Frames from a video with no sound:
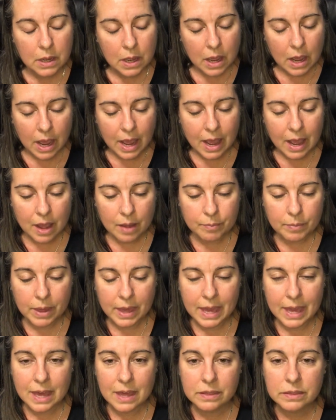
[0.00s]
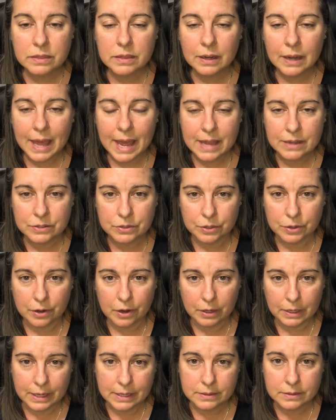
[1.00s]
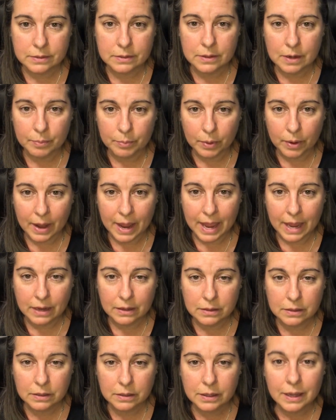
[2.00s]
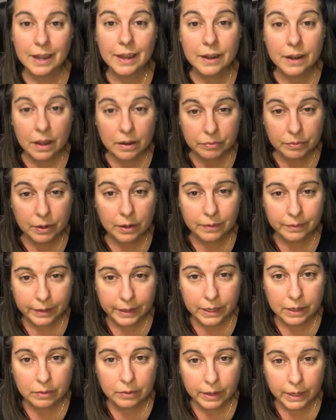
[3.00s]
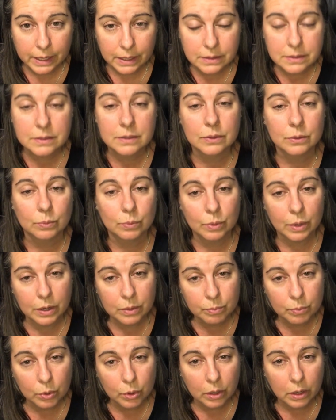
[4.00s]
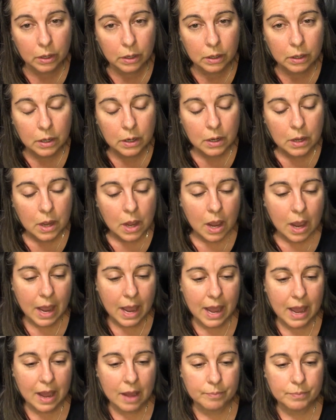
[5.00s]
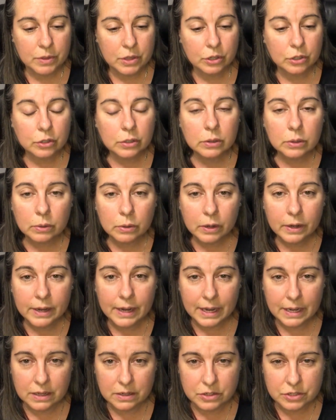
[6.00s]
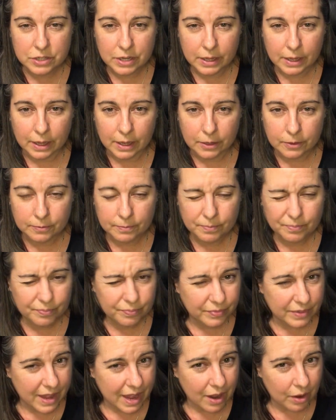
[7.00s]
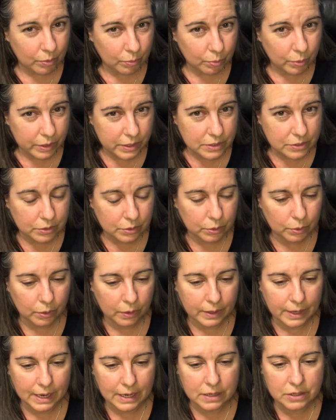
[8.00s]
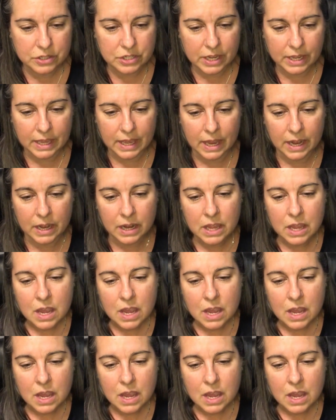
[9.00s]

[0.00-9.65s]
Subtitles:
And the last on our list, number 8, enough already, right? One more, chlorinated chicken. Now, what is chlorinated chicken?